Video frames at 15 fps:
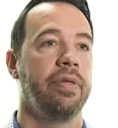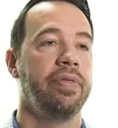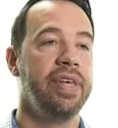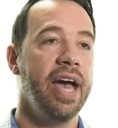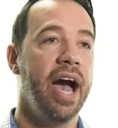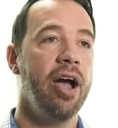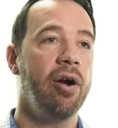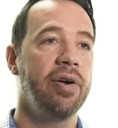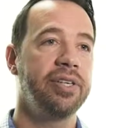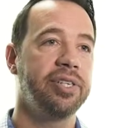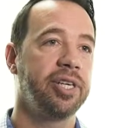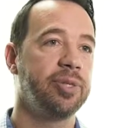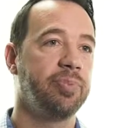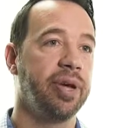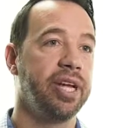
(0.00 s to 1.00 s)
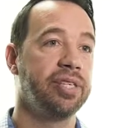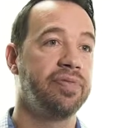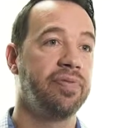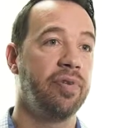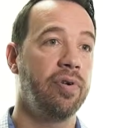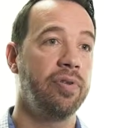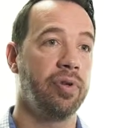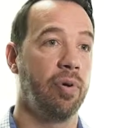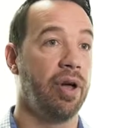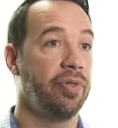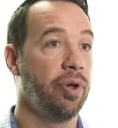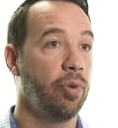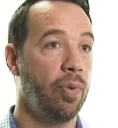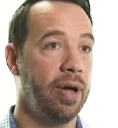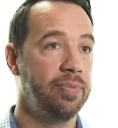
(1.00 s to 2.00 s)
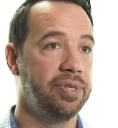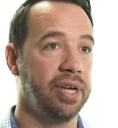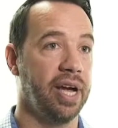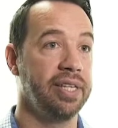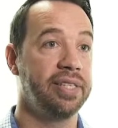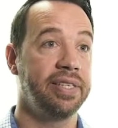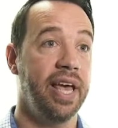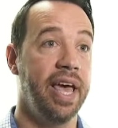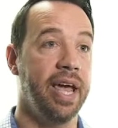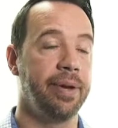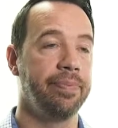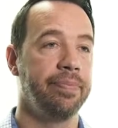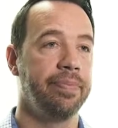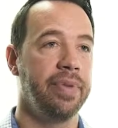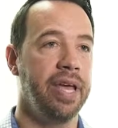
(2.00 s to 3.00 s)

The IRS explains further on their website saying,